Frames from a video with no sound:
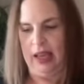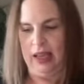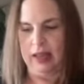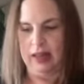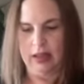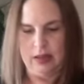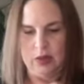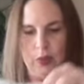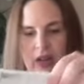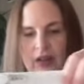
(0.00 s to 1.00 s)
at this
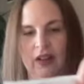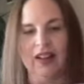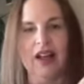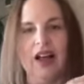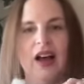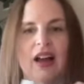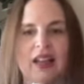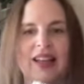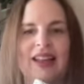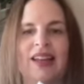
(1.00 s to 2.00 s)
swaddle
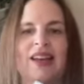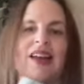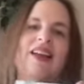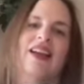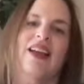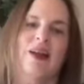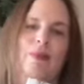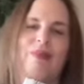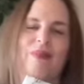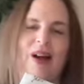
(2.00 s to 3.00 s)
online,
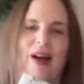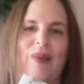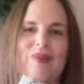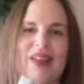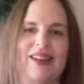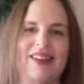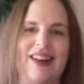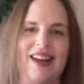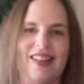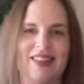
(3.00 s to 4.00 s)
um, that it
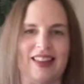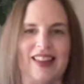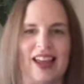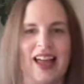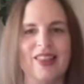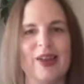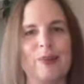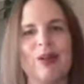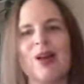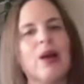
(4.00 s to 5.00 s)
that they had
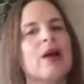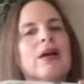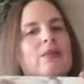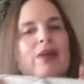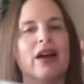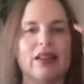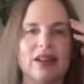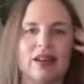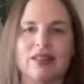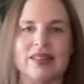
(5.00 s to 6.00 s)
them, but
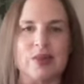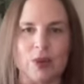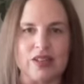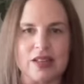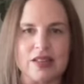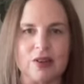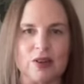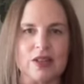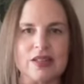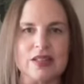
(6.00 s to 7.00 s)
this one doesn't, or it
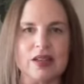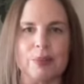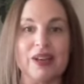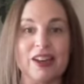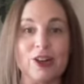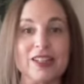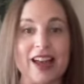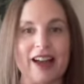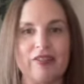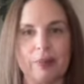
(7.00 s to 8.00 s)
doesn't appear to
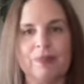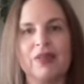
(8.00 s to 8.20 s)
have them.